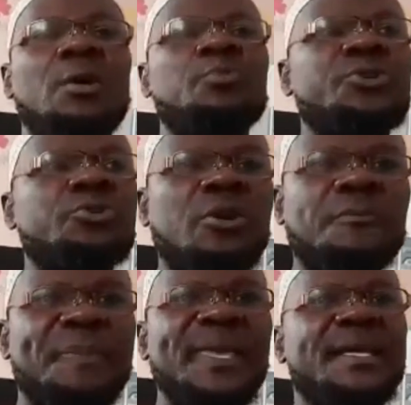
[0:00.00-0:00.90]
We should
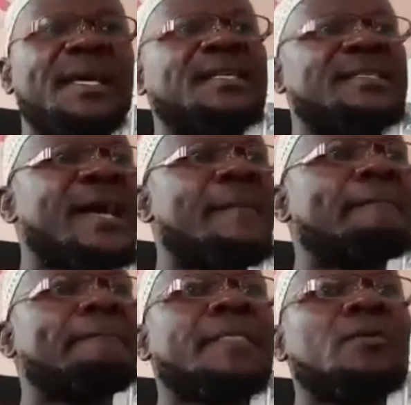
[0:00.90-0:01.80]
not pick
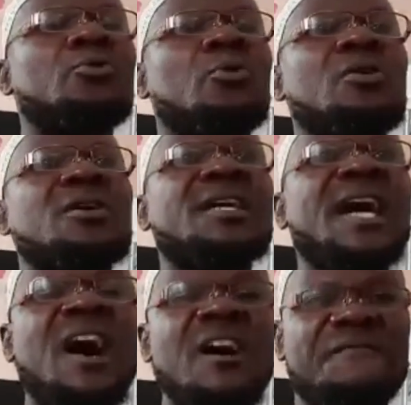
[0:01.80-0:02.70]
some, you know,
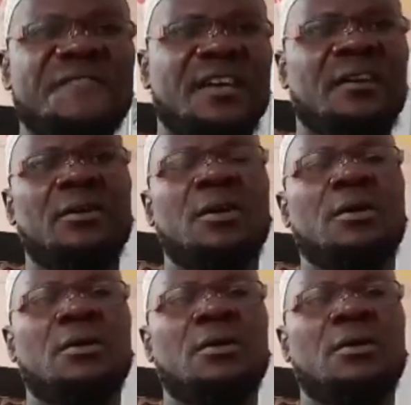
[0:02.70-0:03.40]
carving,